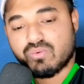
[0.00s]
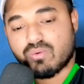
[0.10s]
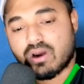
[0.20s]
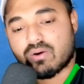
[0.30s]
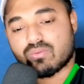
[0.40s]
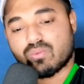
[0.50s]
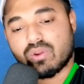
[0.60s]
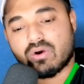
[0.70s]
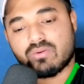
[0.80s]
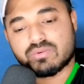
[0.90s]
Wow,
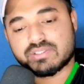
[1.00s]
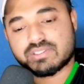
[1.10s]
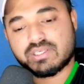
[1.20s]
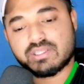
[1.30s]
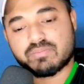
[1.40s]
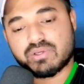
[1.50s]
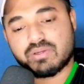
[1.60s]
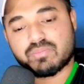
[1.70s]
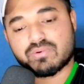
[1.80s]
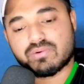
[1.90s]
we always see the
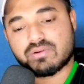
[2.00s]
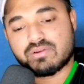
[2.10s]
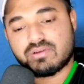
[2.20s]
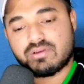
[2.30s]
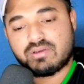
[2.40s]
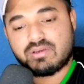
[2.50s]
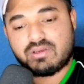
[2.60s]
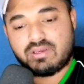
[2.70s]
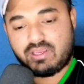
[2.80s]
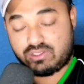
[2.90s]
people
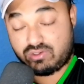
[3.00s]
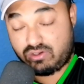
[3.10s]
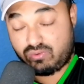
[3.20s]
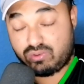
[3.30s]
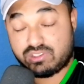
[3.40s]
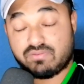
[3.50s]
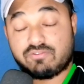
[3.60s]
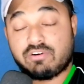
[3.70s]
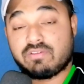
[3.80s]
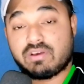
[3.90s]
actually who is in
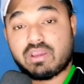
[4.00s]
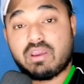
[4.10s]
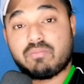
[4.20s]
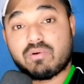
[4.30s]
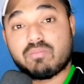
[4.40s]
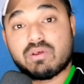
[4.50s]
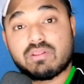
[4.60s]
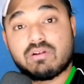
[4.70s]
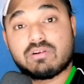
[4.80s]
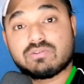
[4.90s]
front of the camera,
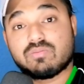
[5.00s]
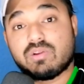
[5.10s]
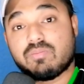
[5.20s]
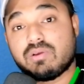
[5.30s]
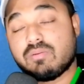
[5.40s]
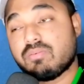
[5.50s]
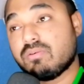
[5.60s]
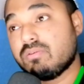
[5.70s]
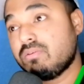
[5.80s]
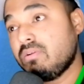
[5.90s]
but there are too many
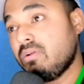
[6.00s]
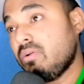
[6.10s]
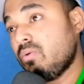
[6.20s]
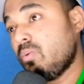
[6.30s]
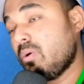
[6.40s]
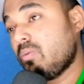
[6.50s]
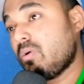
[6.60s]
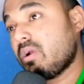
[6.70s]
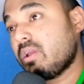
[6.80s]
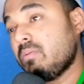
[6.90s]
people who are
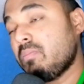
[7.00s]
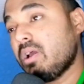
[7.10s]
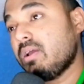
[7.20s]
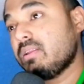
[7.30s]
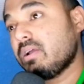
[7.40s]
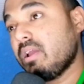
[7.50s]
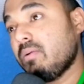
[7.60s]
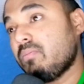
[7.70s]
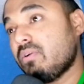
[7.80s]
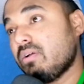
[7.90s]
working behind the
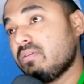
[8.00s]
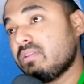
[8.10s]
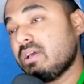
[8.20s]
camera.